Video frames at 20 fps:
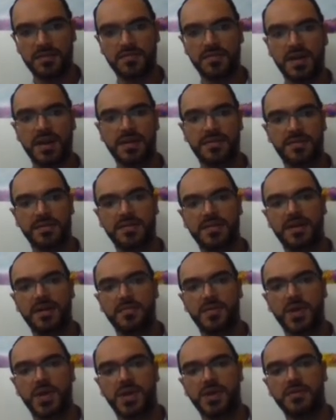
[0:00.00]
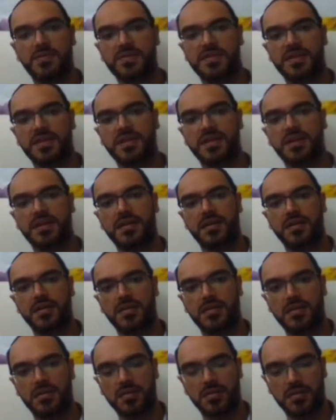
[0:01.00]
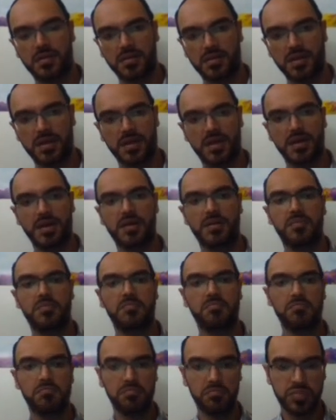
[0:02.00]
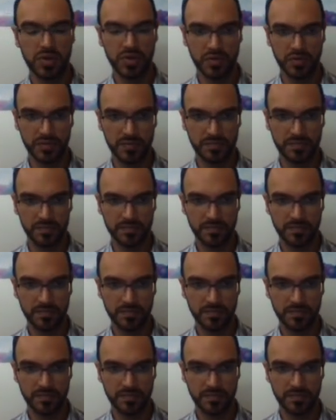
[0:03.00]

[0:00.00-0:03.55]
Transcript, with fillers: every other time you are using uh, blue.